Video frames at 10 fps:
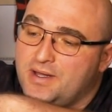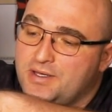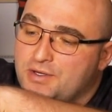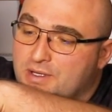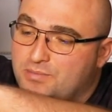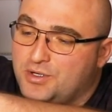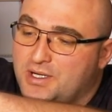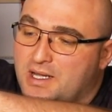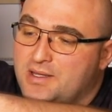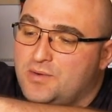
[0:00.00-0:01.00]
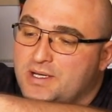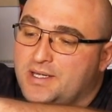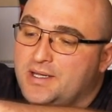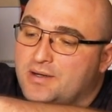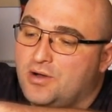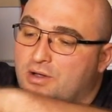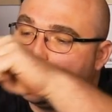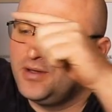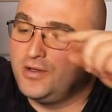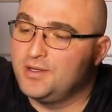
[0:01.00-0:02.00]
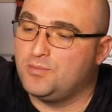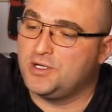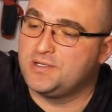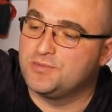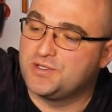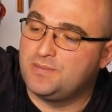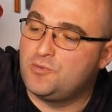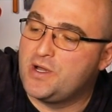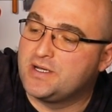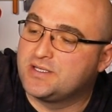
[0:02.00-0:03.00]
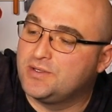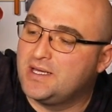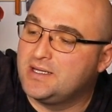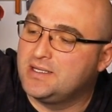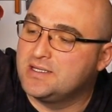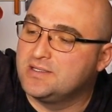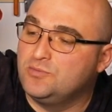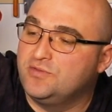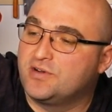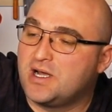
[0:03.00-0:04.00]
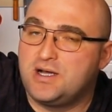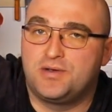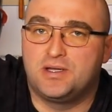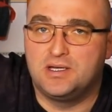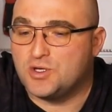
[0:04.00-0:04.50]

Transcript: and you can put another one here on the bottom somewhere so that it doesn't move around.